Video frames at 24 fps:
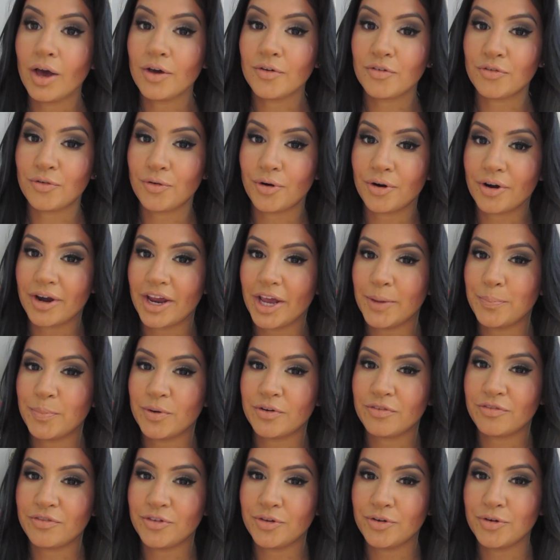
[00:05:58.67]
For a
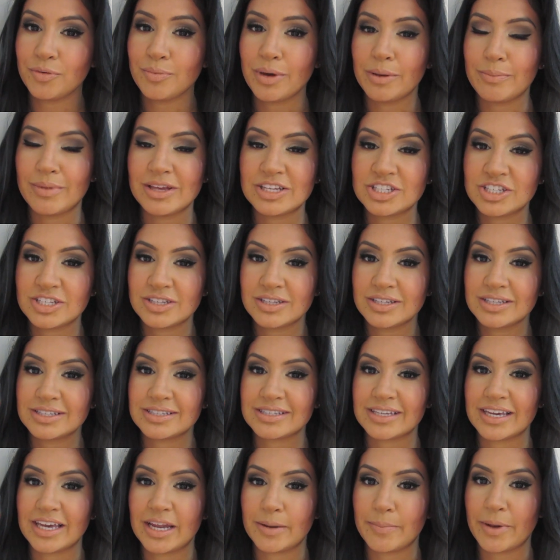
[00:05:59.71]
perfume, I mentioned
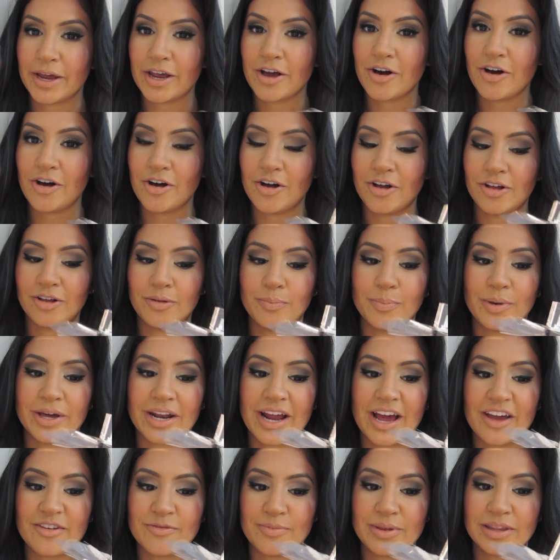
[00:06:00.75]
this in my haul,
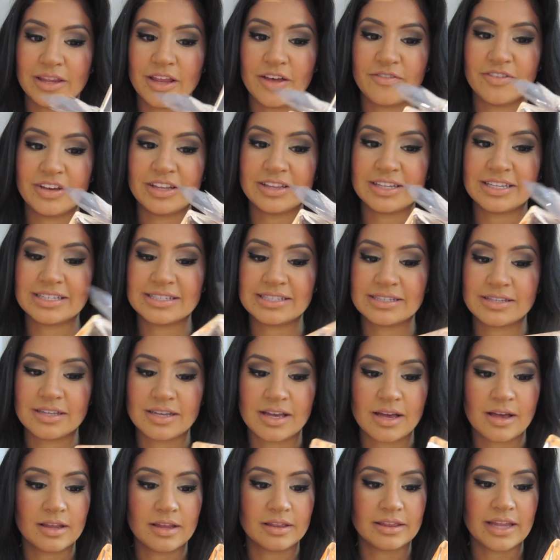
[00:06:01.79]
but I've been loving this
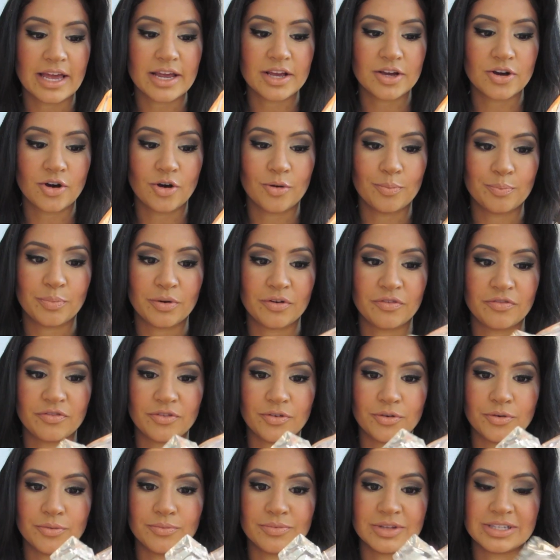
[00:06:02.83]
Lancome
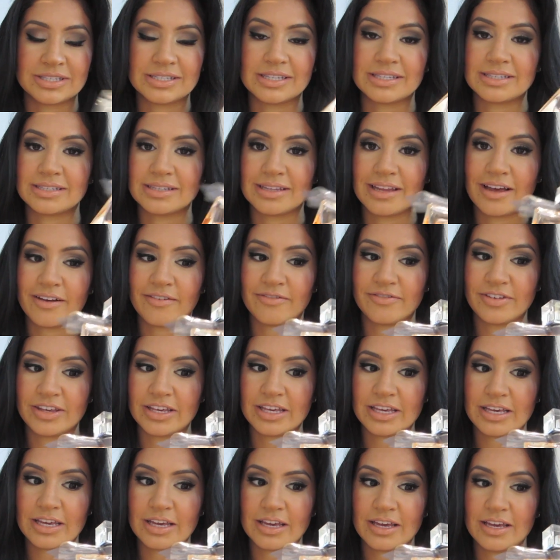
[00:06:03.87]
perfume. This is La
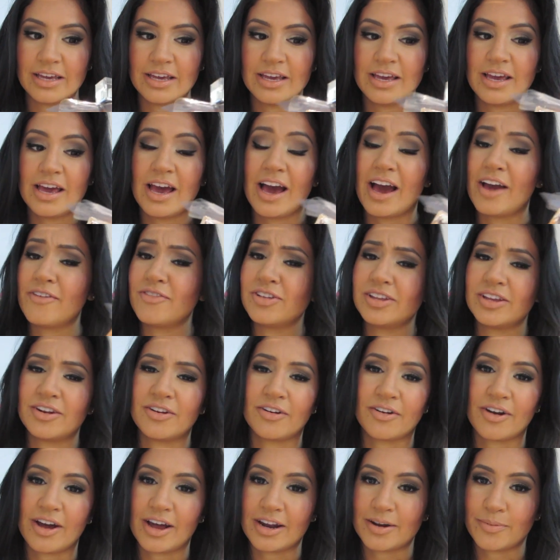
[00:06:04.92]
Vie. I really
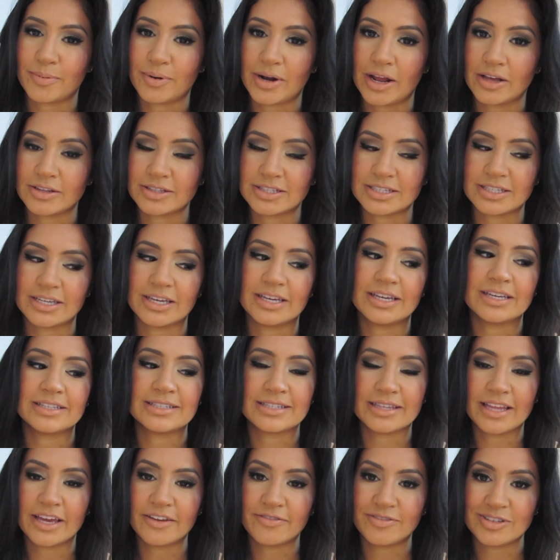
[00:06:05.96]
don't know how to pronounce it.
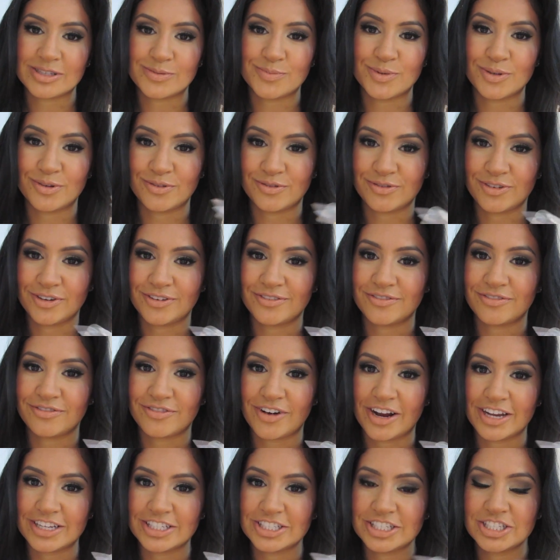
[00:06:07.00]
It's Life is Beautiful in
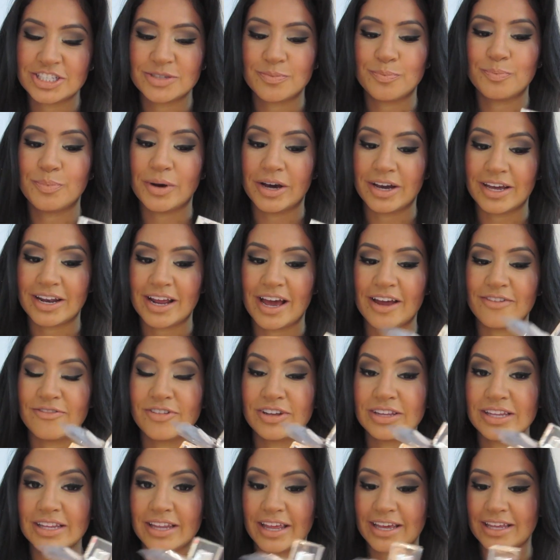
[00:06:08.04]
French, but I
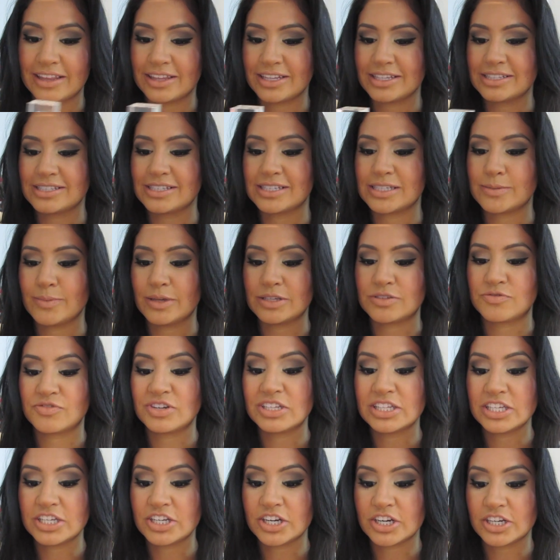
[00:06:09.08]
really like this. It smells
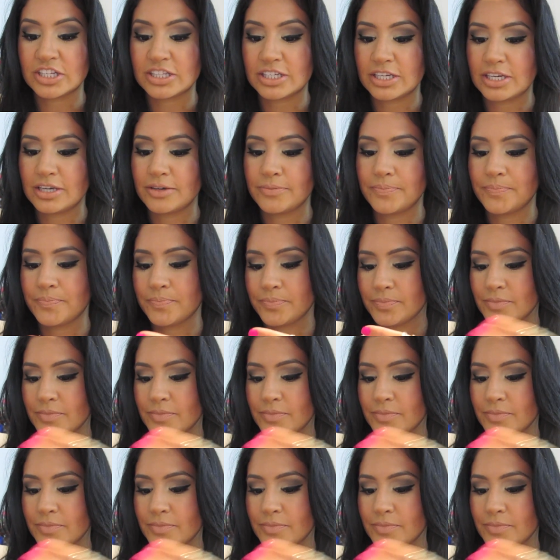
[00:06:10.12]
really girly,